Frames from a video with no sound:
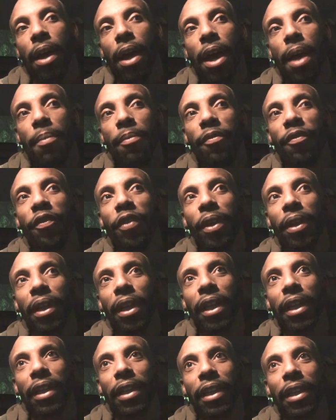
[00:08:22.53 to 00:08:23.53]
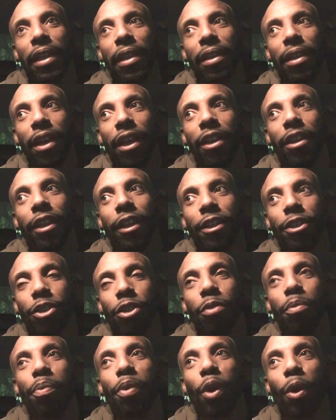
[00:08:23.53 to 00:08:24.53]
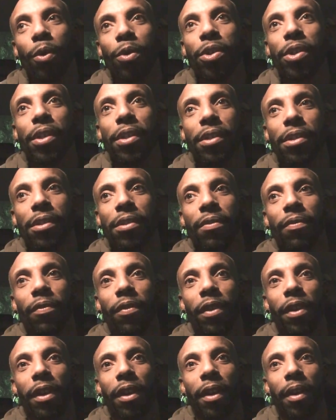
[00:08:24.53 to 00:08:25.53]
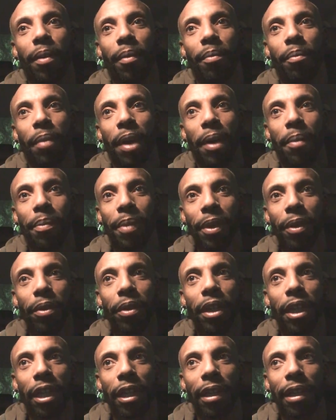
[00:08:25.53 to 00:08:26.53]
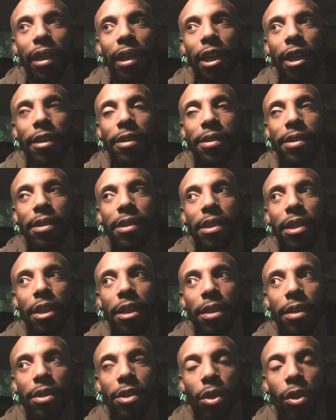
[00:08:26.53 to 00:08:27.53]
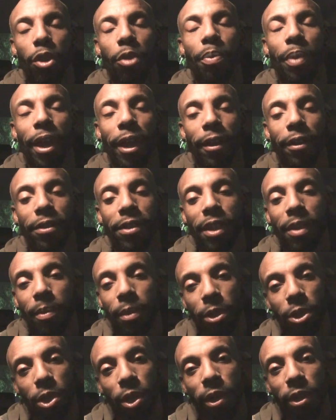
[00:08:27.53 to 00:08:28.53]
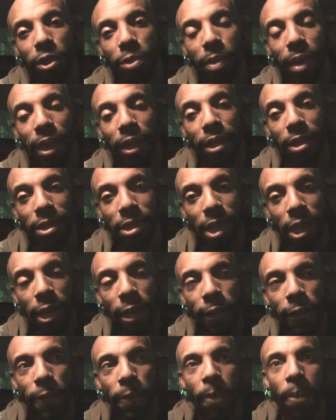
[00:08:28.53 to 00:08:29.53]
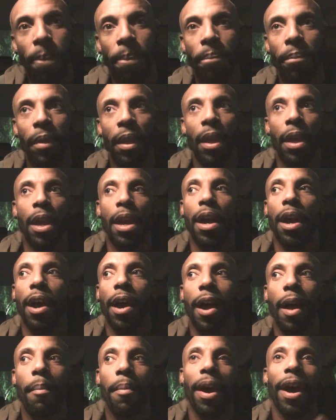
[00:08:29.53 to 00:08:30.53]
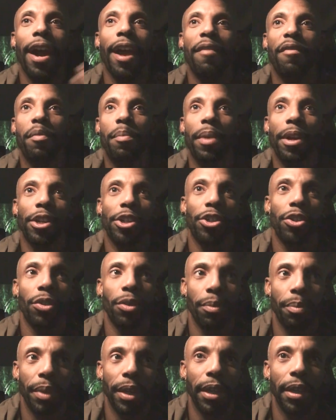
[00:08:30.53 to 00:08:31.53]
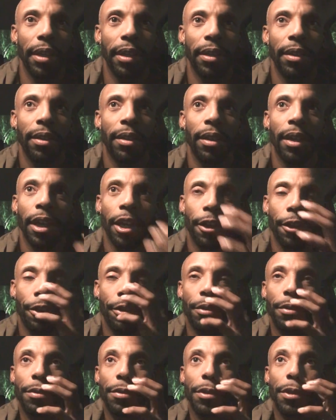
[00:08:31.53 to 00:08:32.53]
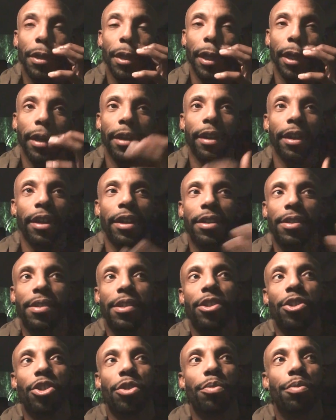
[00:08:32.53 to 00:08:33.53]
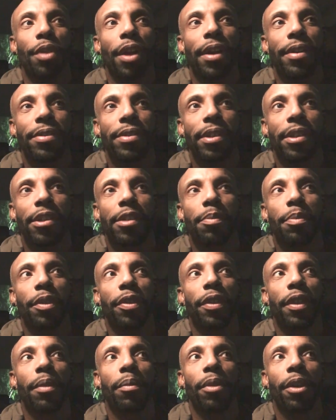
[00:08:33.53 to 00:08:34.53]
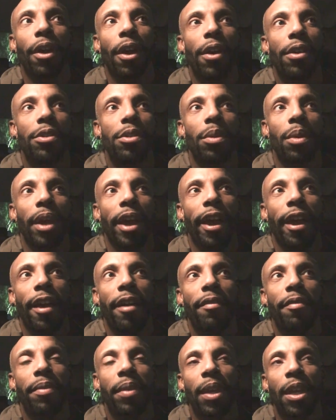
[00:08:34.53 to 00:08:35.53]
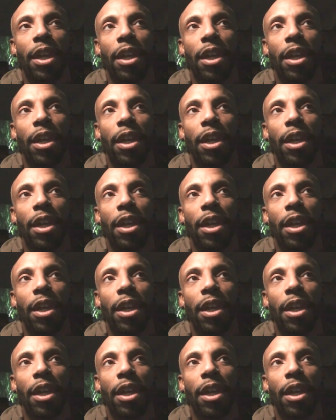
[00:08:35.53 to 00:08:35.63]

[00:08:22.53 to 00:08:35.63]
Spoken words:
I'm feeling the electro pulses from my building because the solar panels have been charged by the sun. I'm a high vibrational being who's in an ascension process, but then we also have